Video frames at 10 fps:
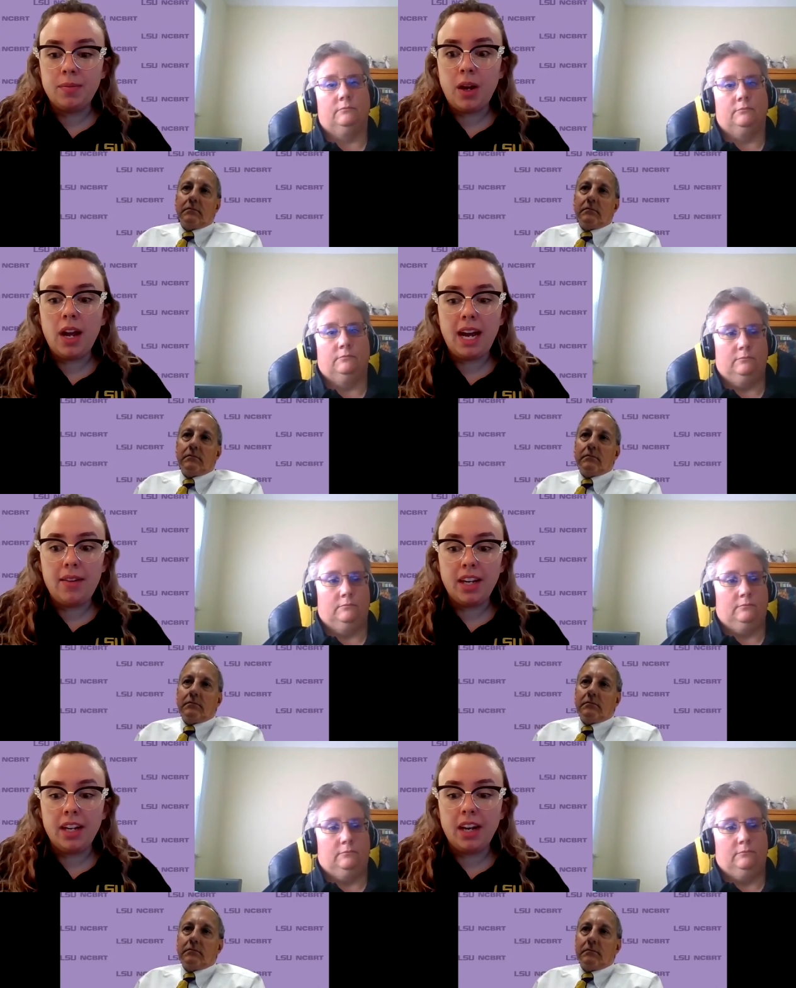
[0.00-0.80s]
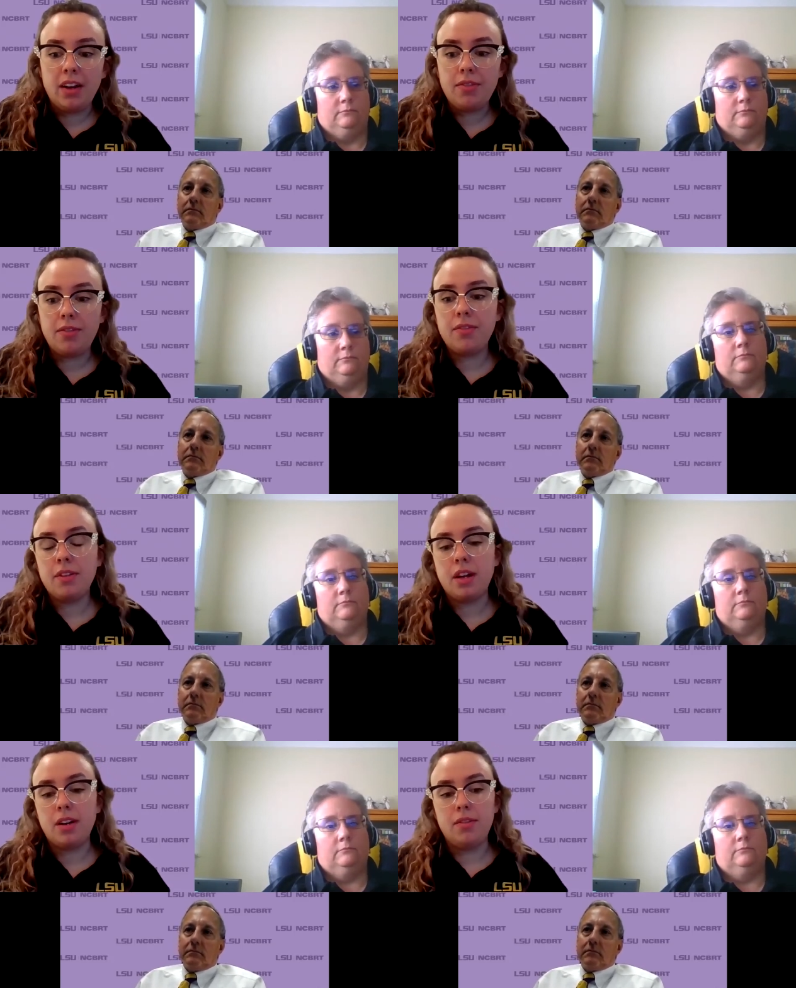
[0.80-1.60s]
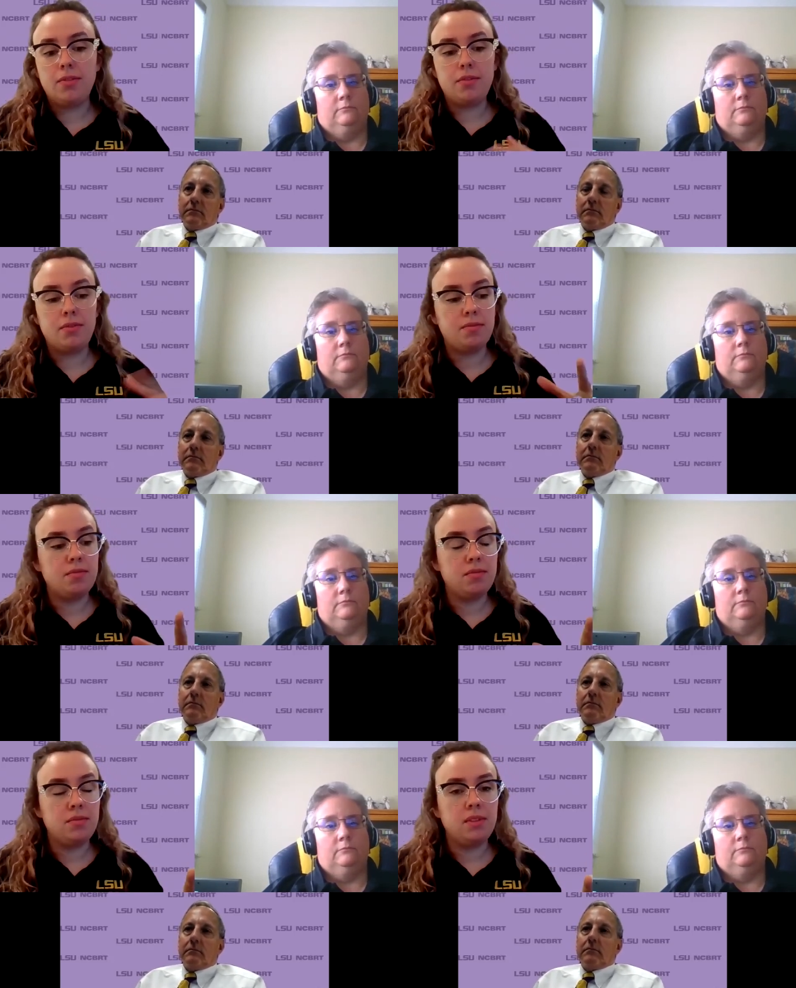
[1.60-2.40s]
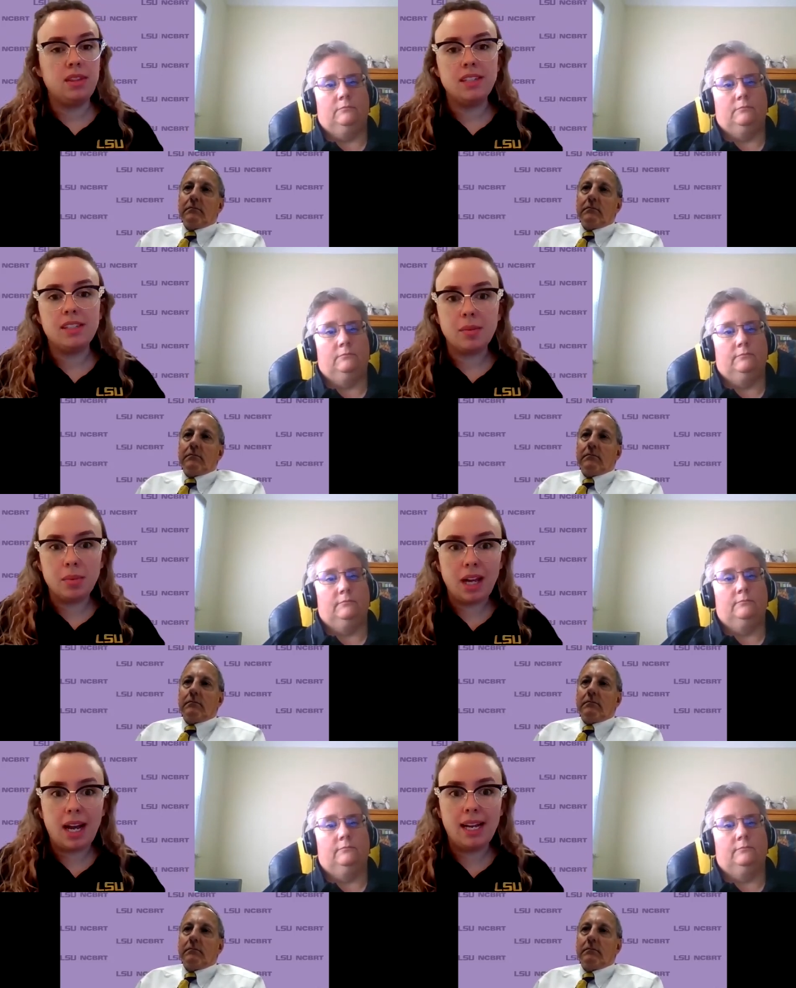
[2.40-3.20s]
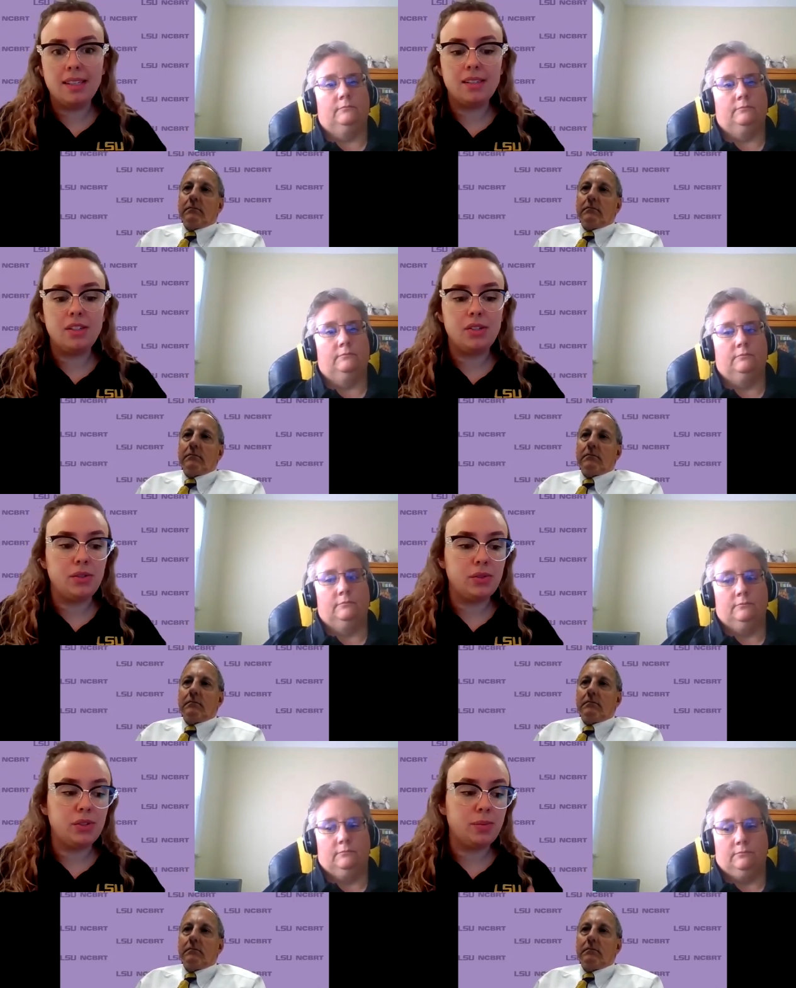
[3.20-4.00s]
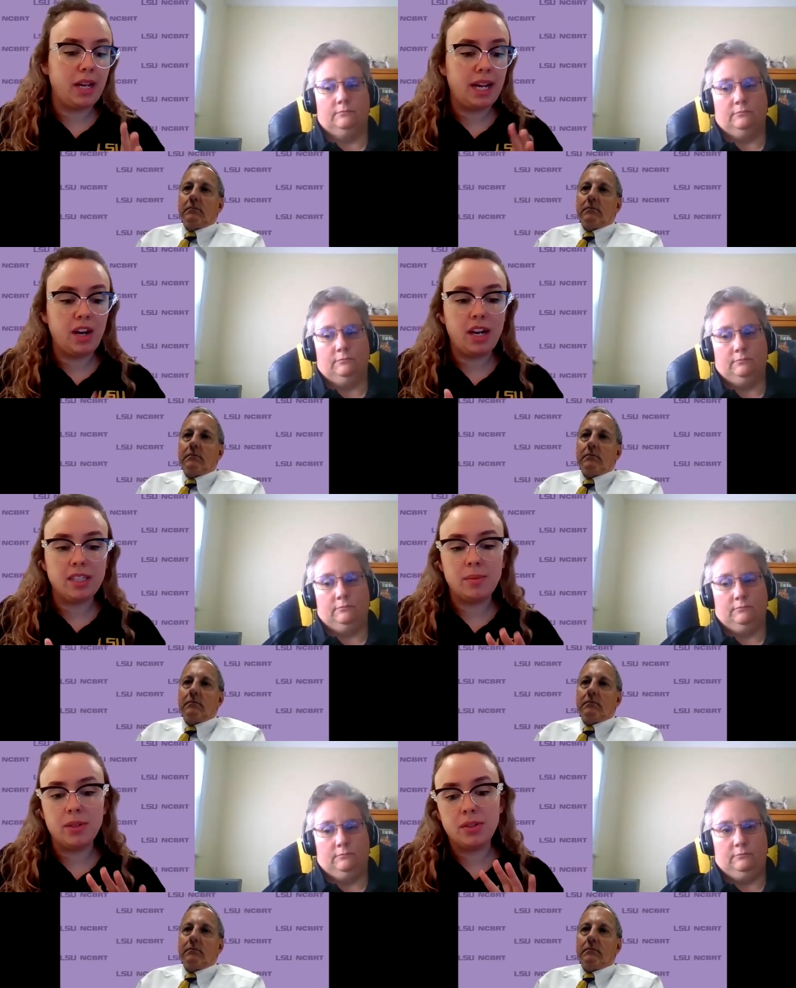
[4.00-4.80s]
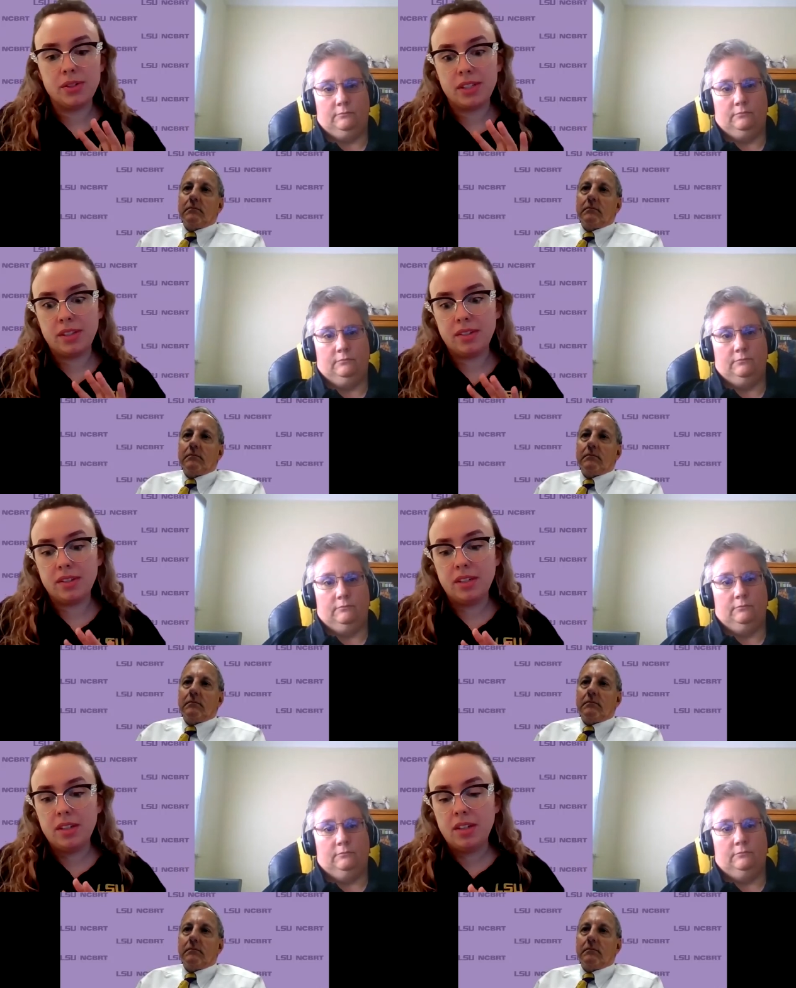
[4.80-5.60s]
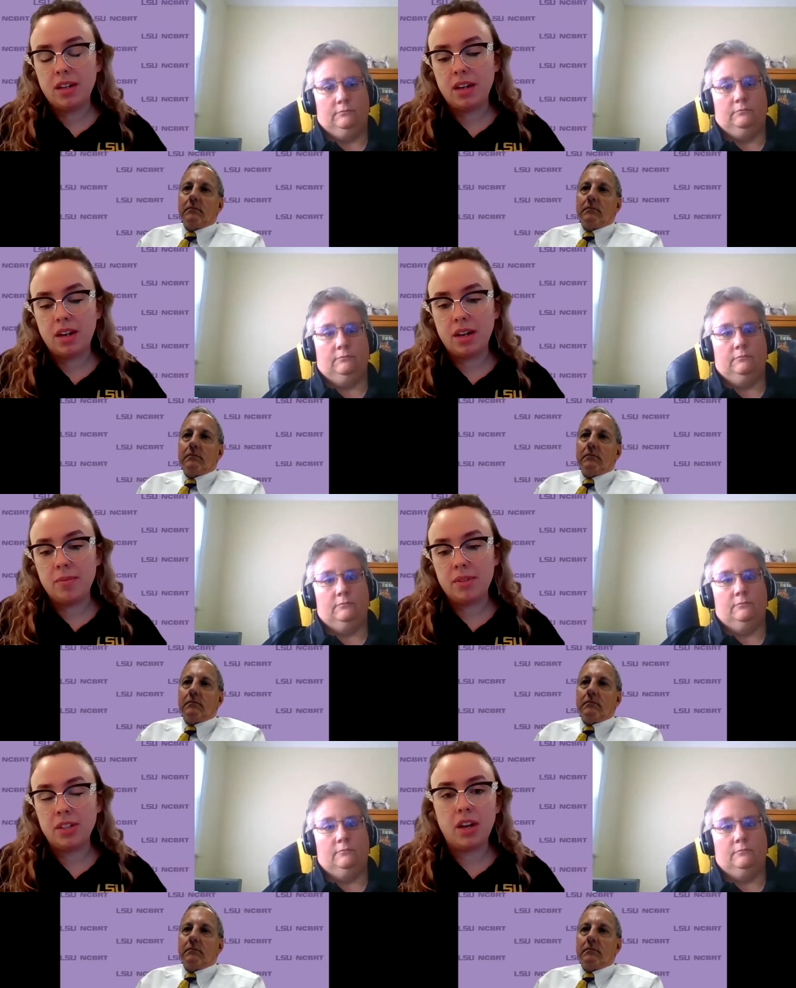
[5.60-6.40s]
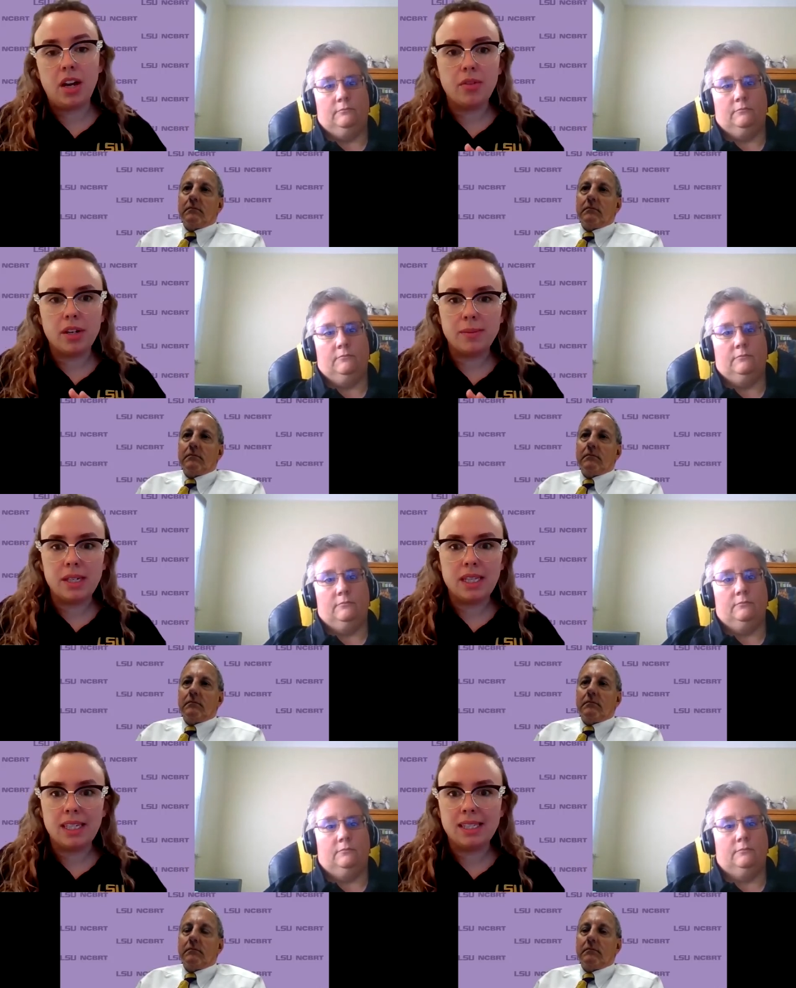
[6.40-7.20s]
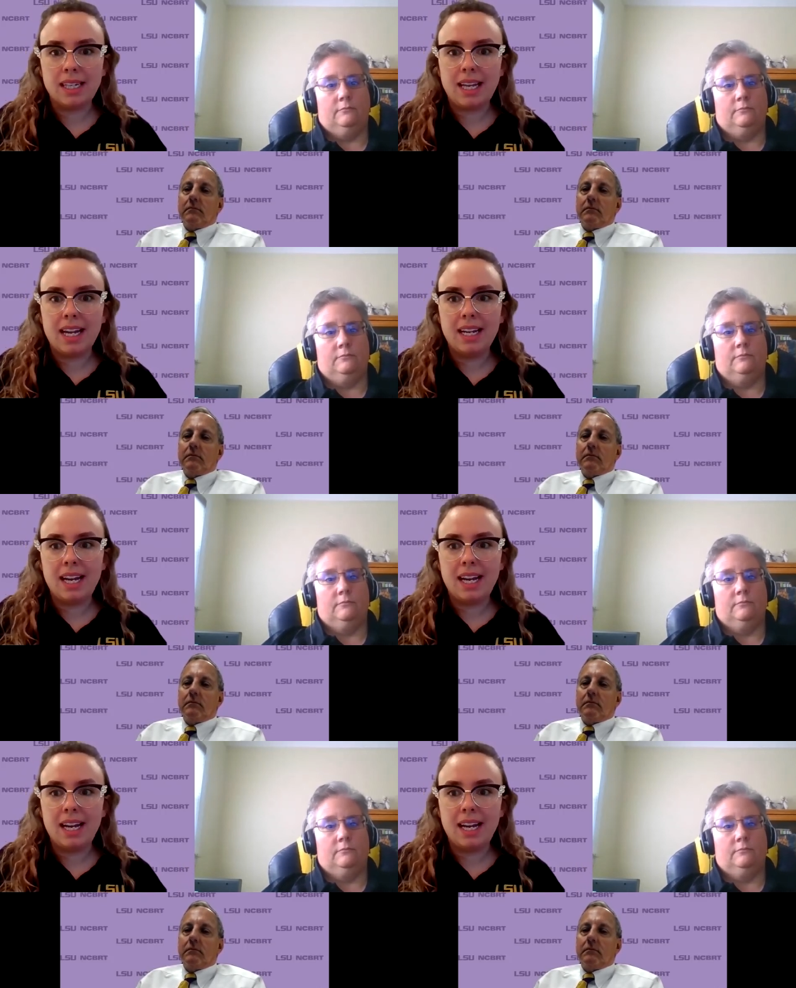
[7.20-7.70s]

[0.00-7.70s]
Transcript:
Speaker 1: not having enough of these supplies to supply to hospitals and um, to law enforcement and things like that.